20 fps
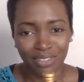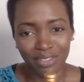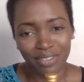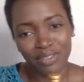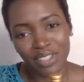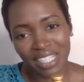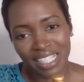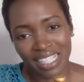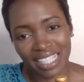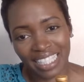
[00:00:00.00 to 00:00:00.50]

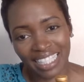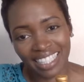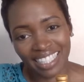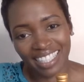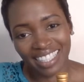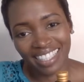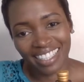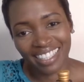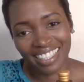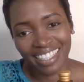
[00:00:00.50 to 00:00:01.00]

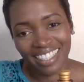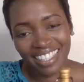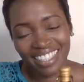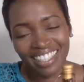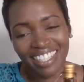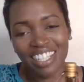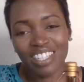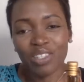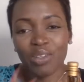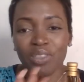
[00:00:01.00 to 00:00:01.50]
recently?
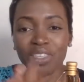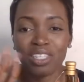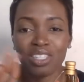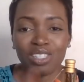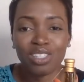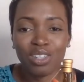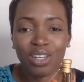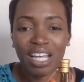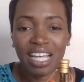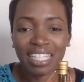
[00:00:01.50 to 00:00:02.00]
So this
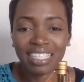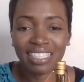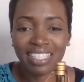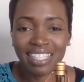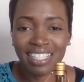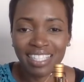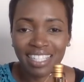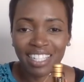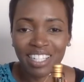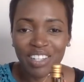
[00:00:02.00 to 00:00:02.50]
is your auntie
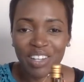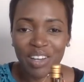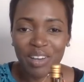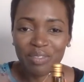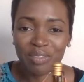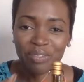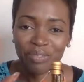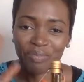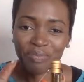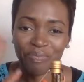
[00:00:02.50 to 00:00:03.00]
signing
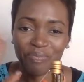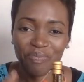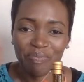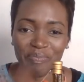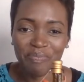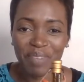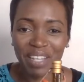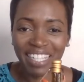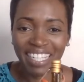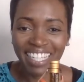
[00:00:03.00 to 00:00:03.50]
off.
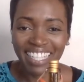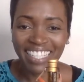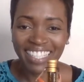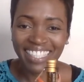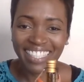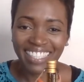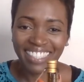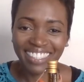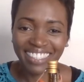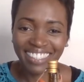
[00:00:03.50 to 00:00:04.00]
Bye,
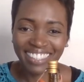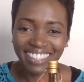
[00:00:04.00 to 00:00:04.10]
guys.